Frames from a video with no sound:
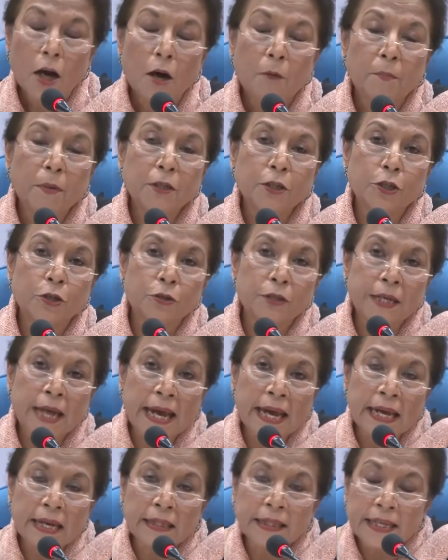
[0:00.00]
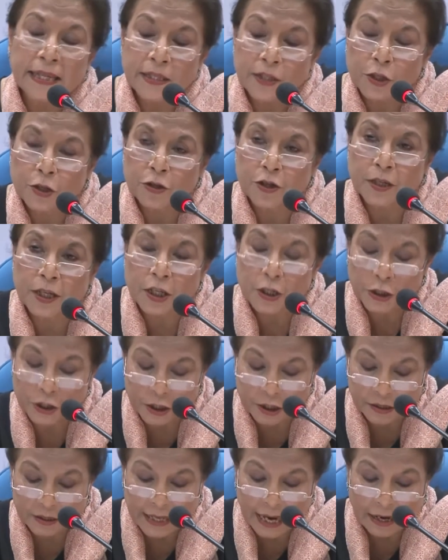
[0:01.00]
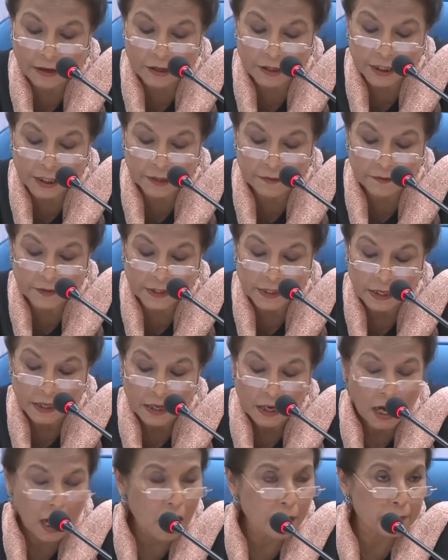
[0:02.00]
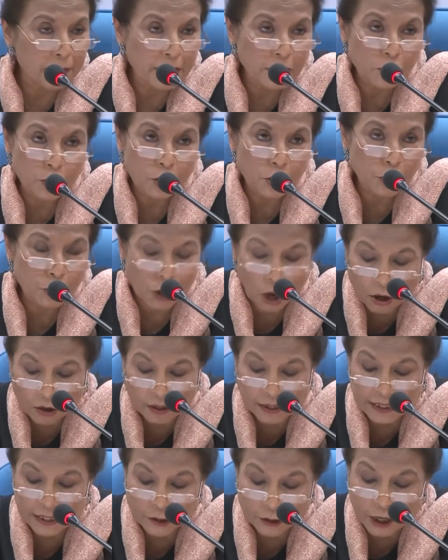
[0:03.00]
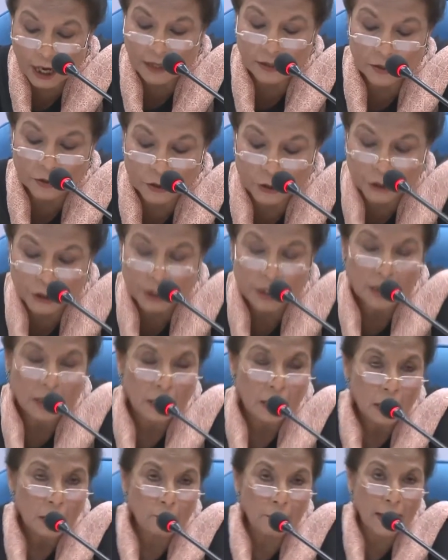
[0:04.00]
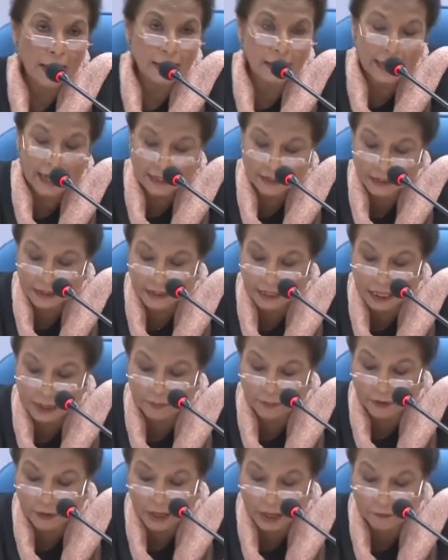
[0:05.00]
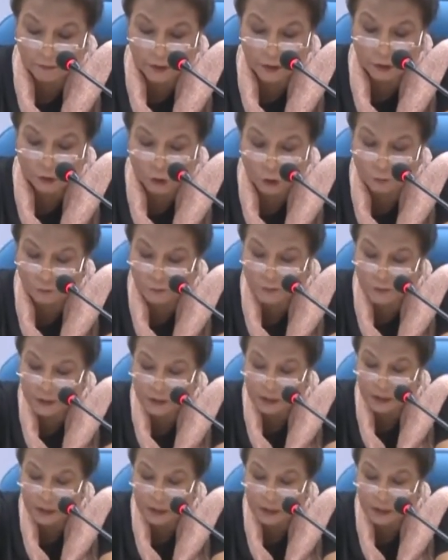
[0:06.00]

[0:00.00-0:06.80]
But today these traditional narratives are being strongly challenged by latter-day Barelvi groups